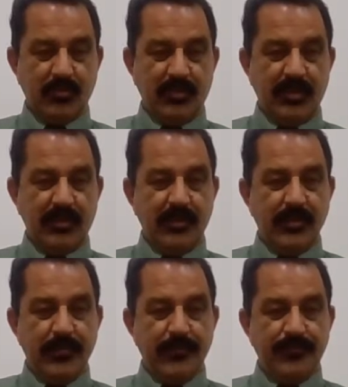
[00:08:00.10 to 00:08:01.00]
we
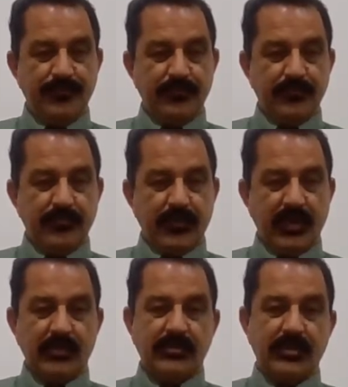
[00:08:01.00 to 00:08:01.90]

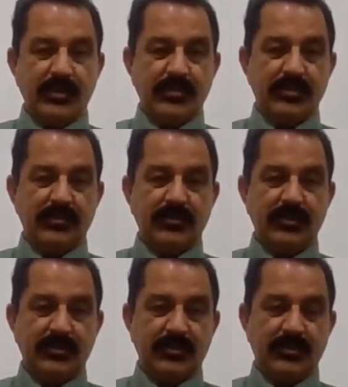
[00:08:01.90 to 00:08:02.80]
will see
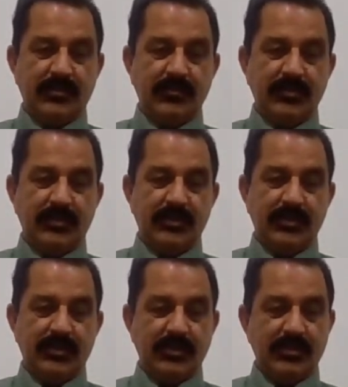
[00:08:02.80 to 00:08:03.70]
each other with
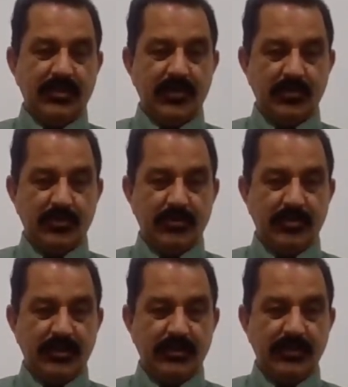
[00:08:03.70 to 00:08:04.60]
another new
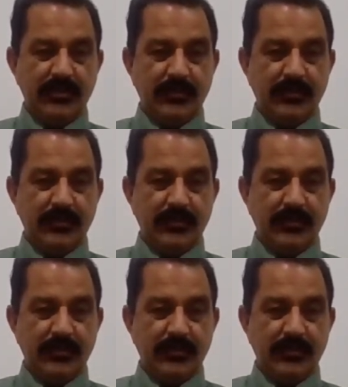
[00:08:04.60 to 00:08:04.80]
subject.